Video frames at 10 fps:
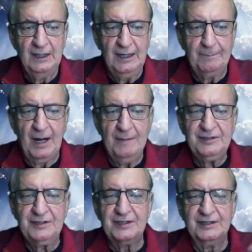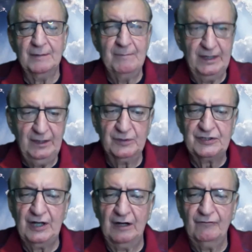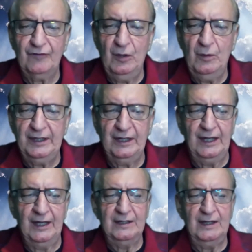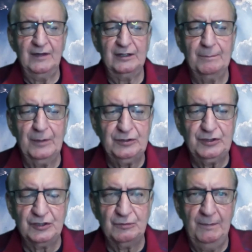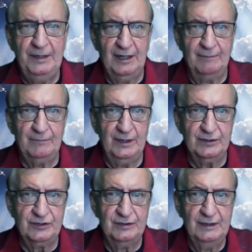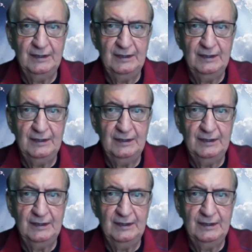He promises that the money will start flowing again and that the merchants will become rich.